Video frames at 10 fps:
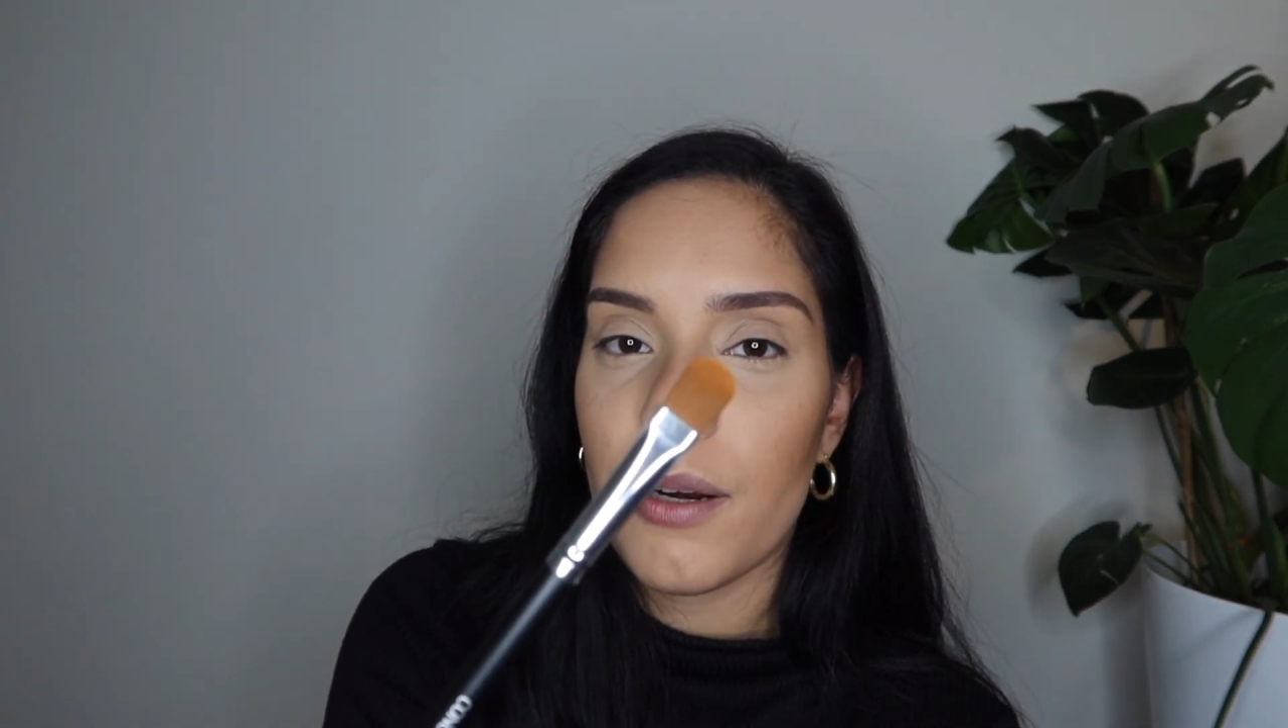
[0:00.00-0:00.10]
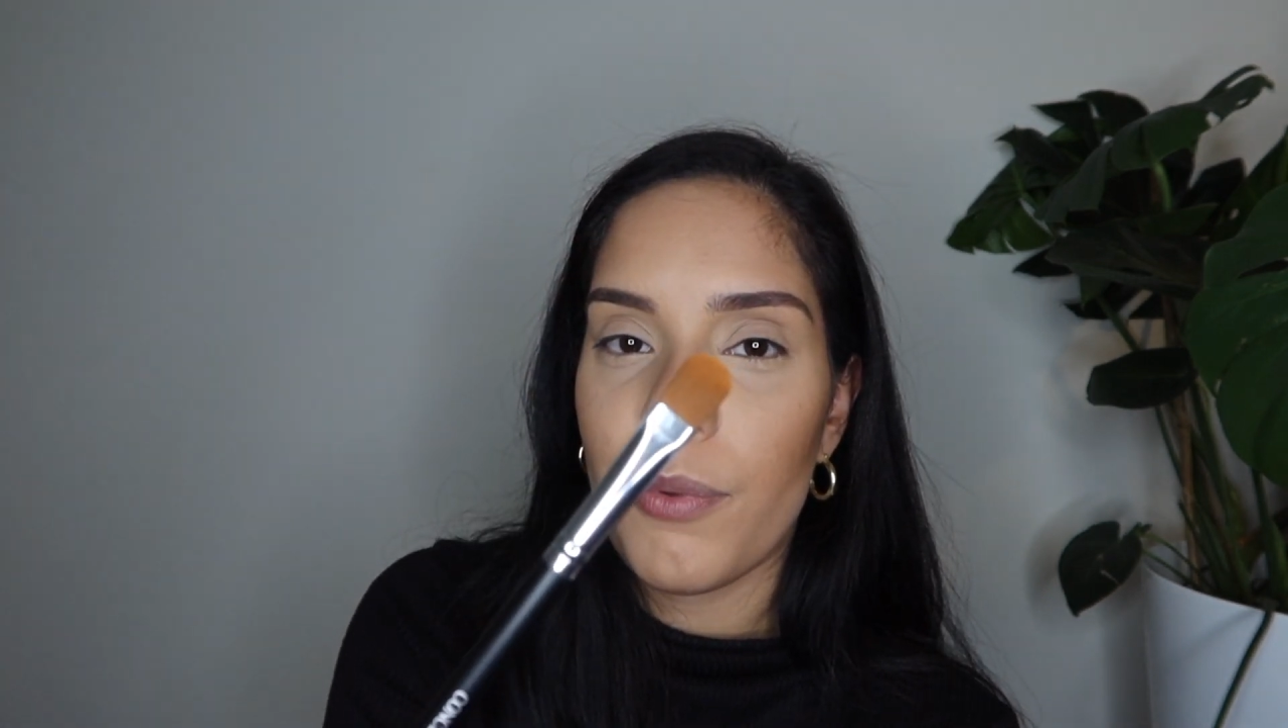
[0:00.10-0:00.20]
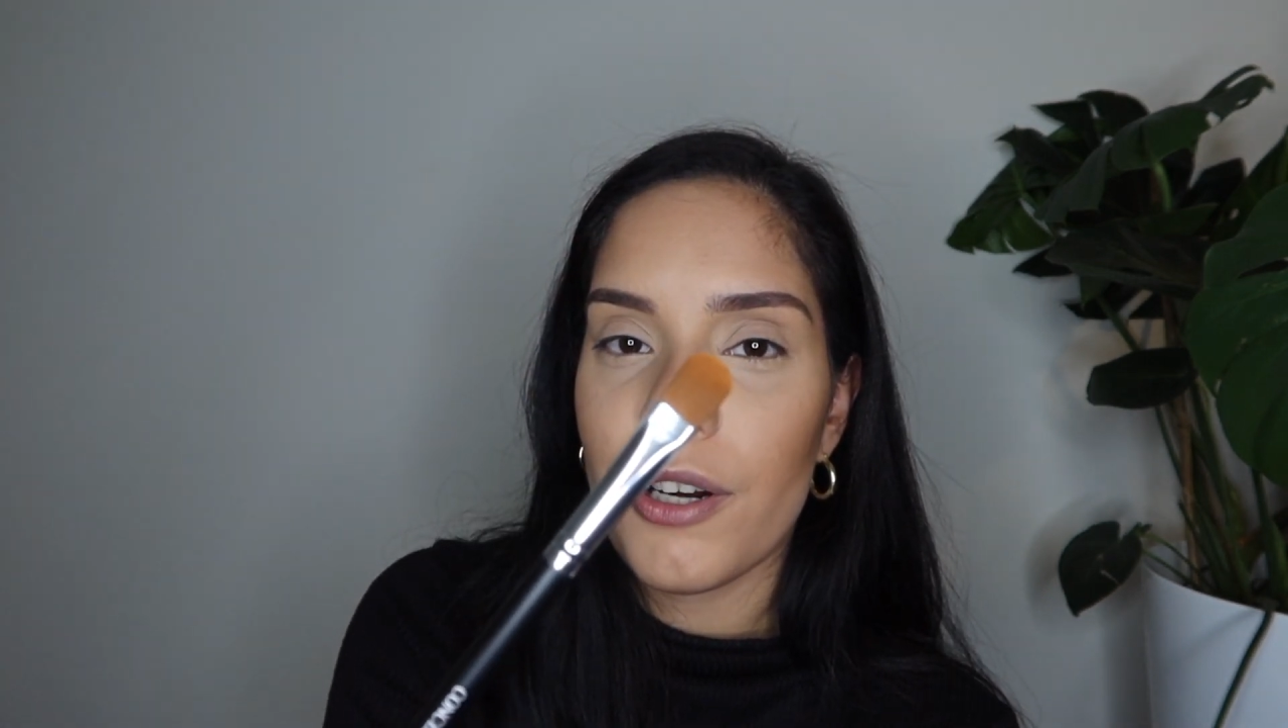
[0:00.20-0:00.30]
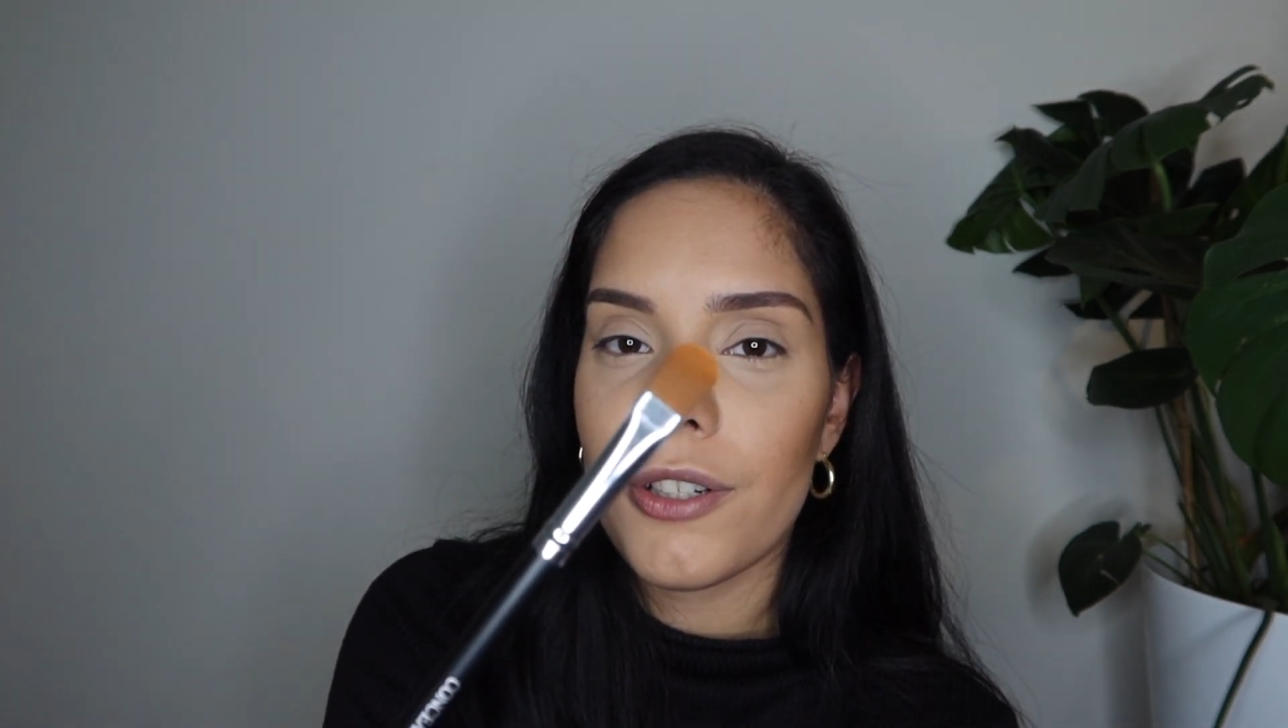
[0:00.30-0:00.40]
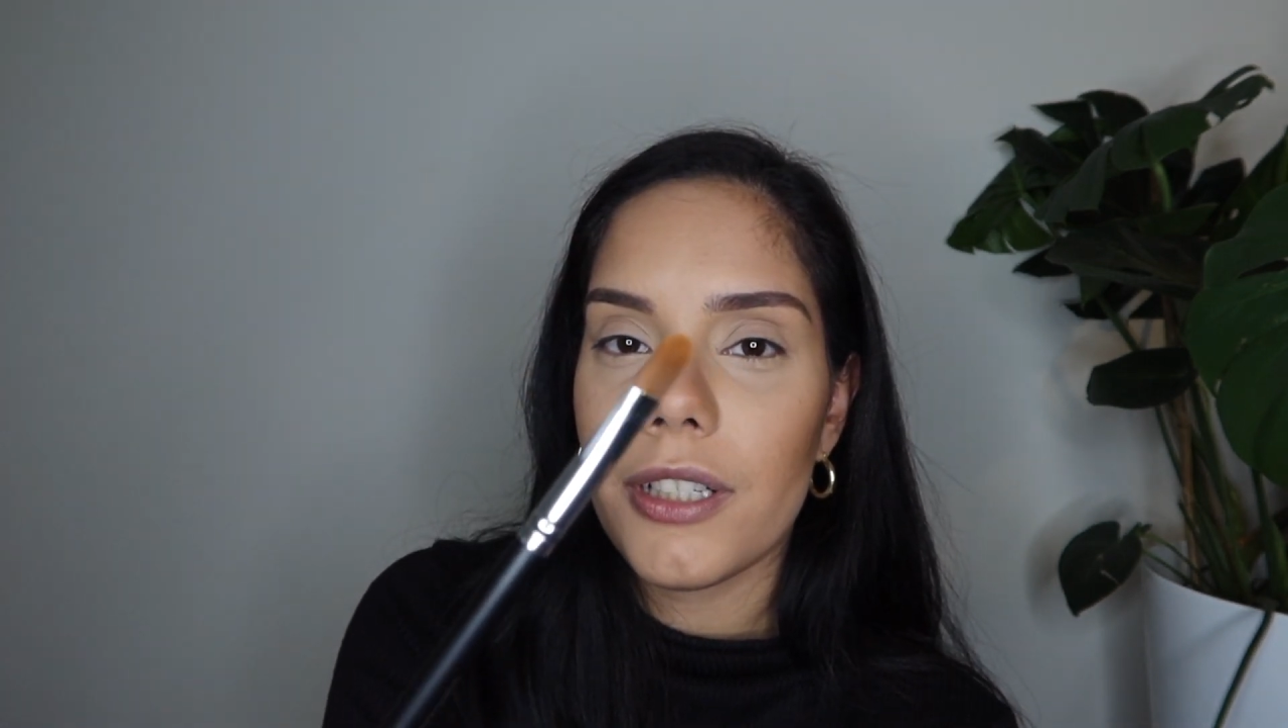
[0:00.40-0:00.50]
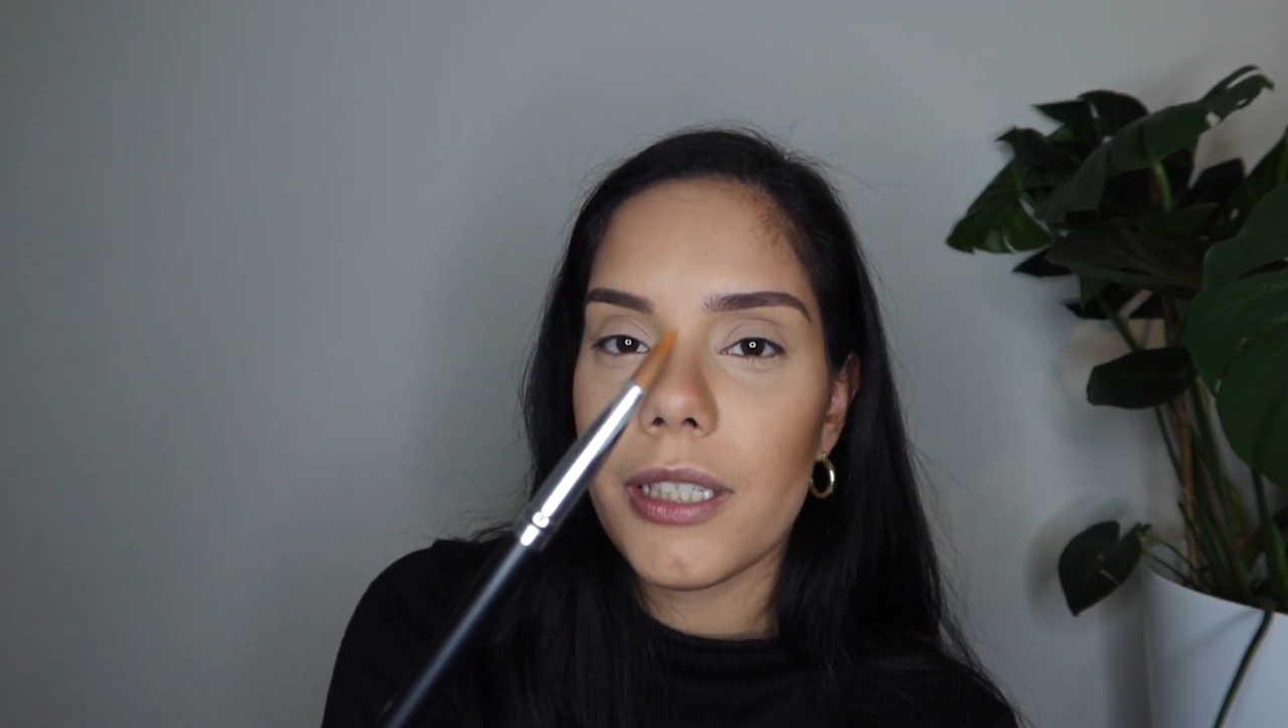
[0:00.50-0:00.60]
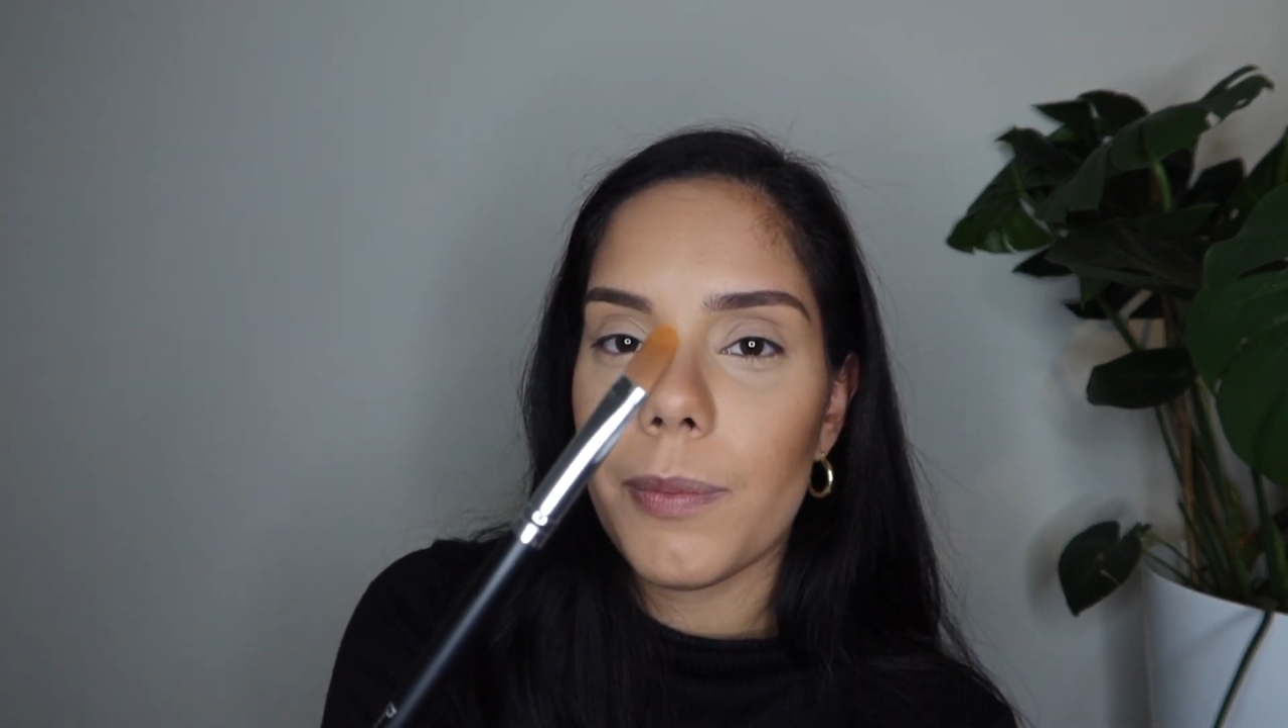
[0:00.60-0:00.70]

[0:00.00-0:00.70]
of brushes,